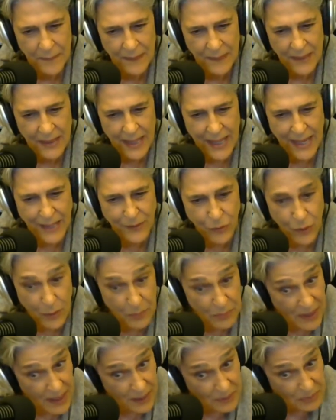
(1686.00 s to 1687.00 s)
And
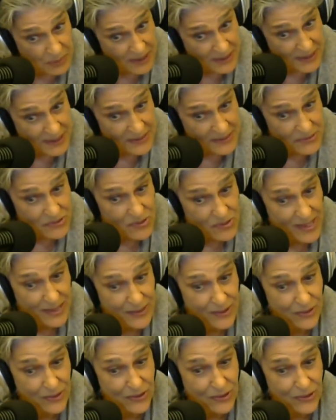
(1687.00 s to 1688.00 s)
Republican
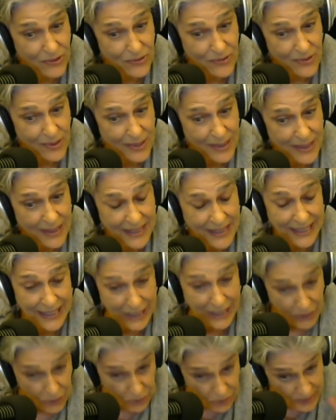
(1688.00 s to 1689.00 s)
senators
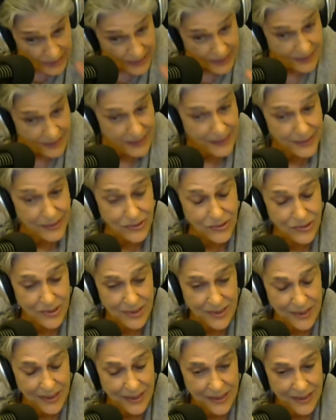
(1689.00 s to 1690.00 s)
hearing this
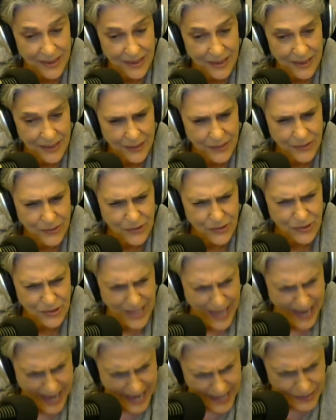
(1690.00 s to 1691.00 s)

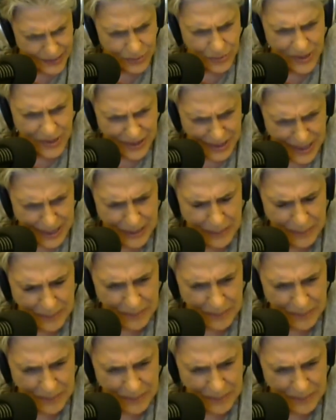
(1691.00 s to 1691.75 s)
stand with him.